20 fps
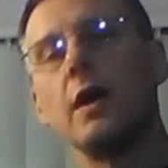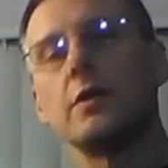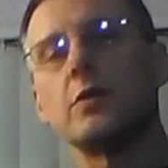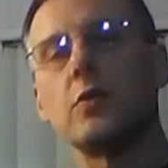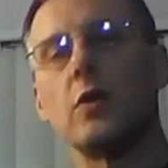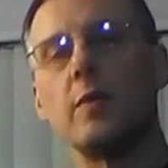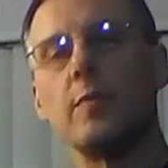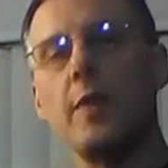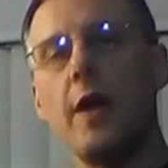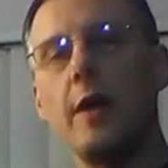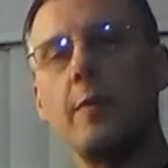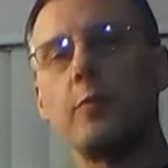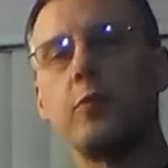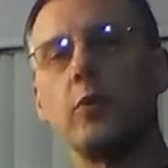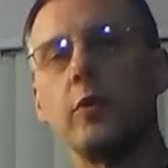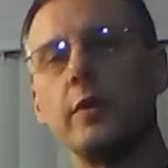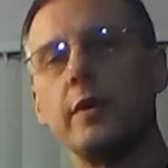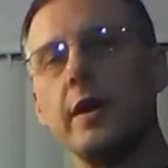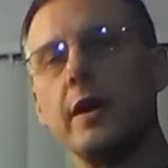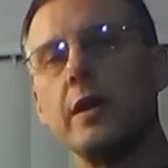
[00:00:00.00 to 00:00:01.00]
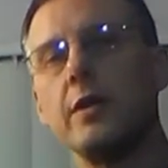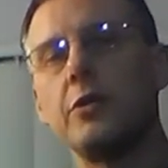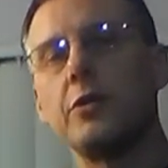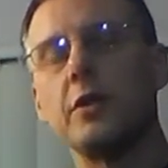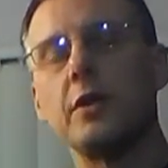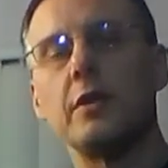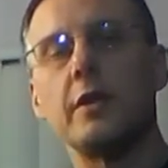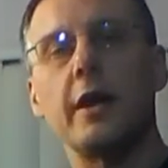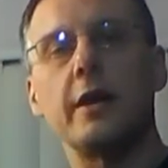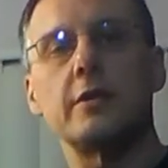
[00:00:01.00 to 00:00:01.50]
So I'm not putting
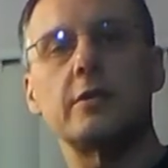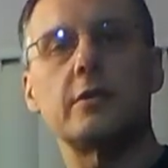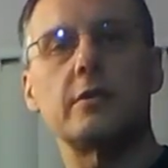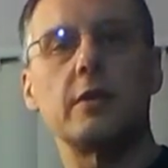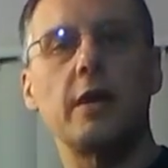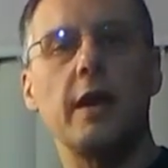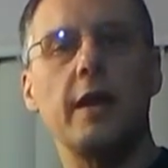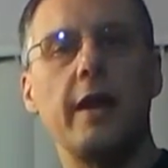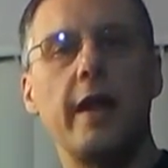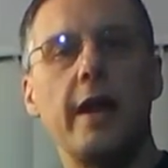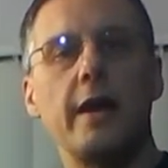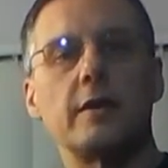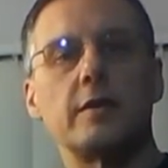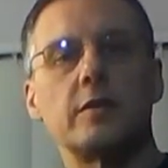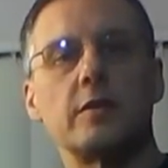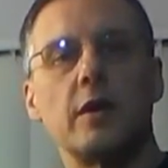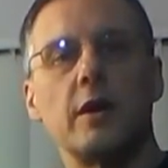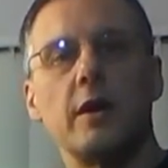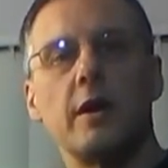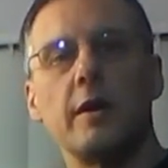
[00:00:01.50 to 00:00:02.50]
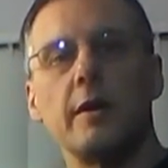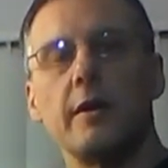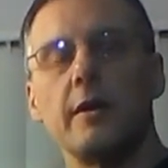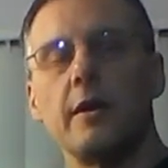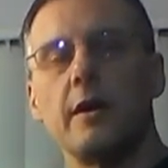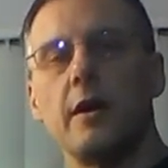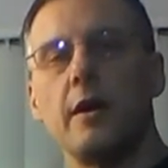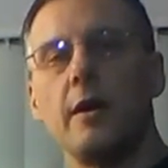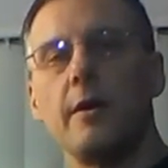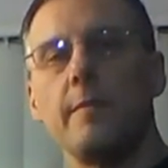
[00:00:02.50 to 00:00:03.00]
anything that has
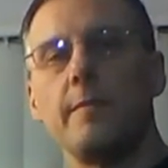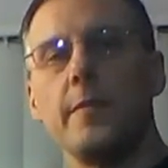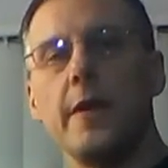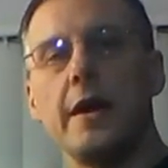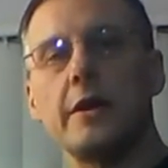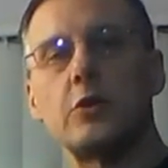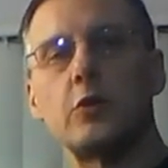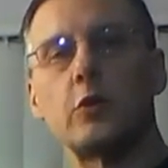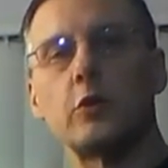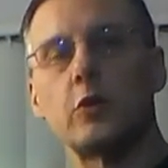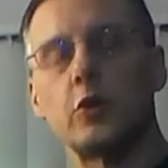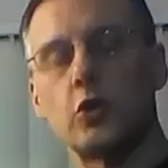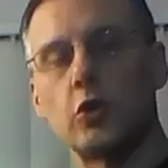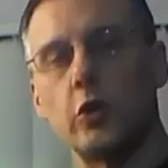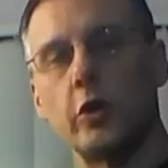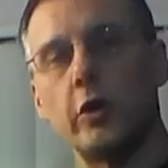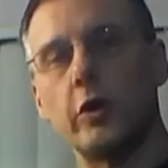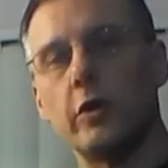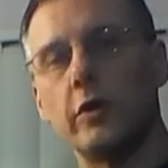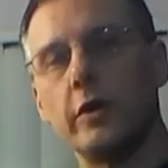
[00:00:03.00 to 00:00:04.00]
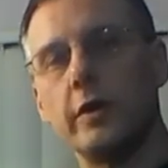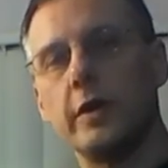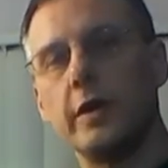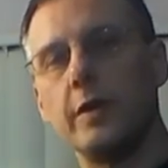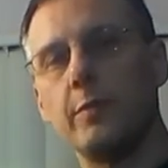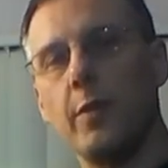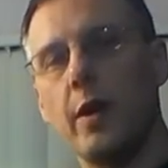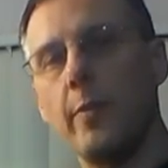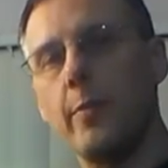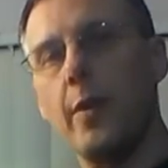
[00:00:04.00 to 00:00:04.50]
natural sugar
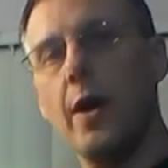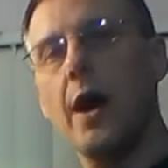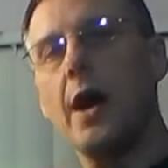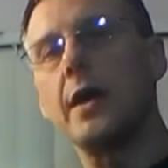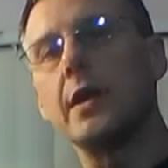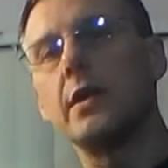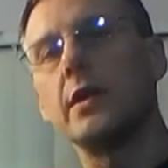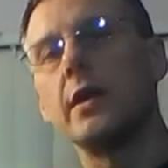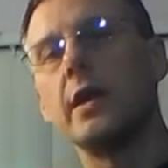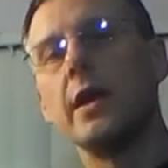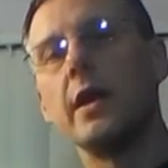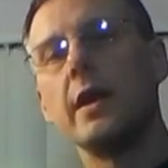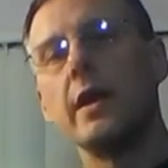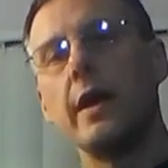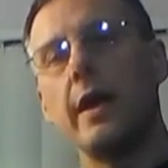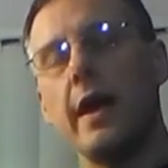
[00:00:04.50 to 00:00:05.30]
in my body